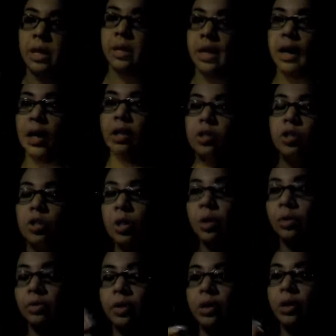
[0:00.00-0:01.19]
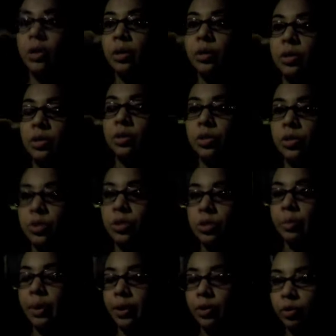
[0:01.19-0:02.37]
again, so I figure it'll just, the
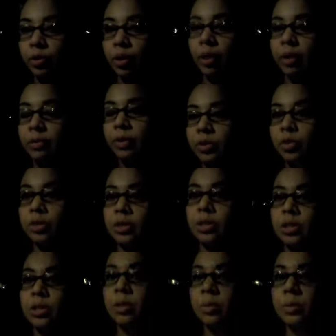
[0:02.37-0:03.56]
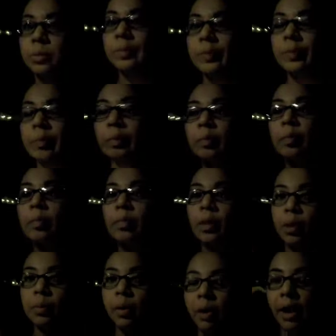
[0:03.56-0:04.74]
powder will grow out eventually, so
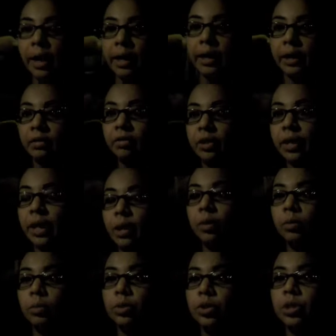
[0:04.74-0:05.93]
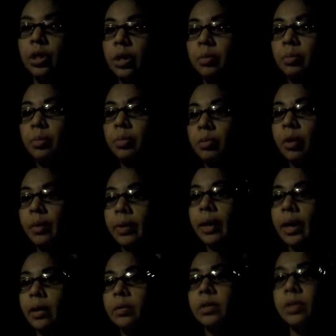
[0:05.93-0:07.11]
we won't add any for now, we'll just keep growing it
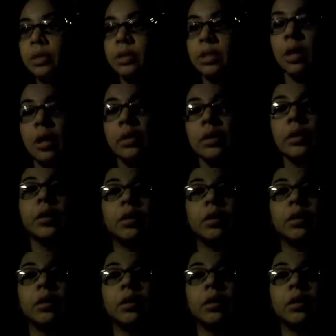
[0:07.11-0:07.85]
out until it's gone.